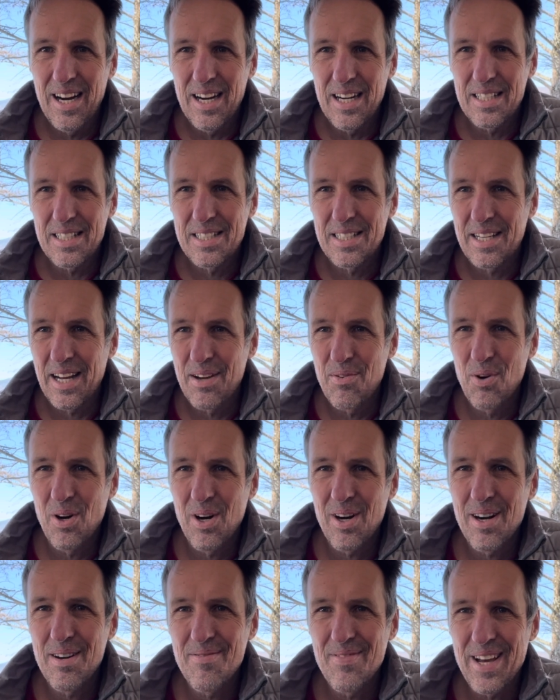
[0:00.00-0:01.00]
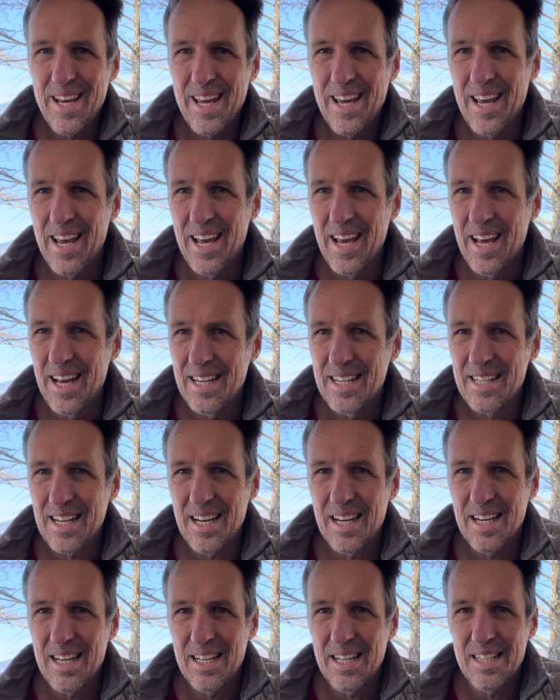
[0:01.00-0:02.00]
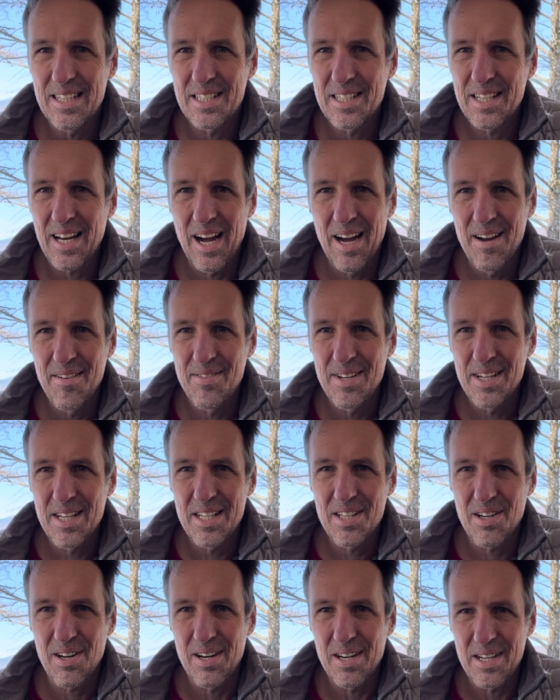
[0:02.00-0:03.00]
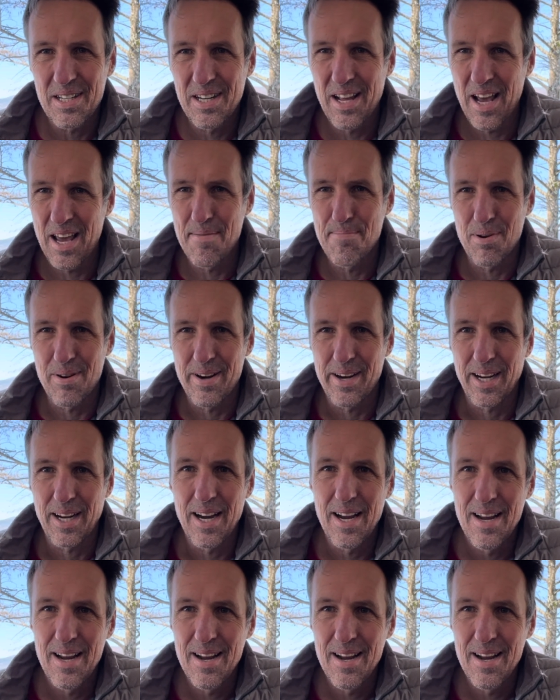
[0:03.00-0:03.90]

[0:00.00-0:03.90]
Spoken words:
stay warm, and it's time to start tapering.